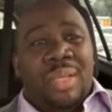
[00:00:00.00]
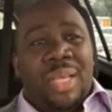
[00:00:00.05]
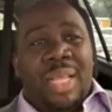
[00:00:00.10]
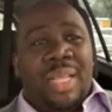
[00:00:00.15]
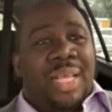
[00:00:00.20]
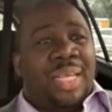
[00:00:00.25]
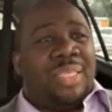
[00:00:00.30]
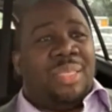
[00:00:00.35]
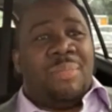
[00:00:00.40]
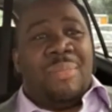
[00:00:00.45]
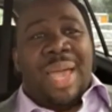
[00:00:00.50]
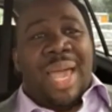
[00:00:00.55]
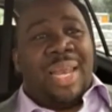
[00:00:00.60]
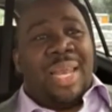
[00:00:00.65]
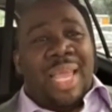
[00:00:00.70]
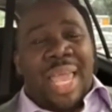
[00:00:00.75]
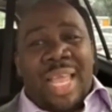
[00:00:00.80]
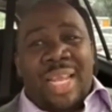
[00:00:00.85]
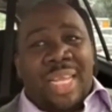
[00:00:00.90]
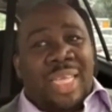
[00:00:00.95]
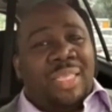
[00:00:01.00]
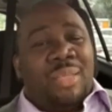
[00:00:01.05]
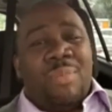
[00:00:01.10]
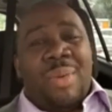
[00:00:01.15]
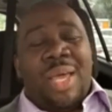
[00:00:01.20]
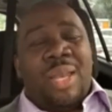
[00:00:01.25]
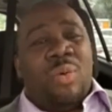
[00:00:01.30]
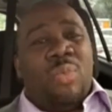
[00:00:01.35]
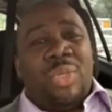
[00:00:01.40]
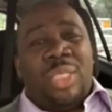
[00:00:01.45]
It doesn't matter. It
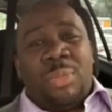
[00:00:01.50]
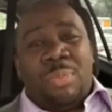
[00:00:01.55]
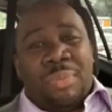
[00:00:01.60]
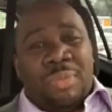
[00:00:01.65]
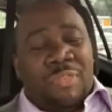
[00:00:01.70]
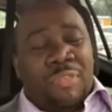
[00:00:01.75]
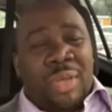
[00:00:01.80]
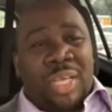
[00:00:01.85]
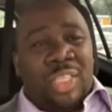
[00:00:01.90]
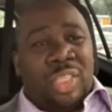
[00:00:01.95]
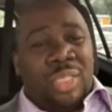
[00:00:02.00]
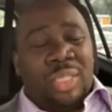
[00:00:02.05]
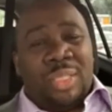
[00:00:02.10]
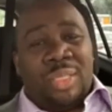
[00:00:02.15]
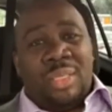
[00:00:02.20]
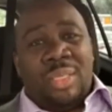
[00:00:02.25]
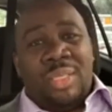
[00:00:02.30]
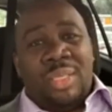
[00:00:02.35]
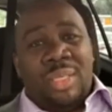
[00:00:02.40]
doesn't matter which profession.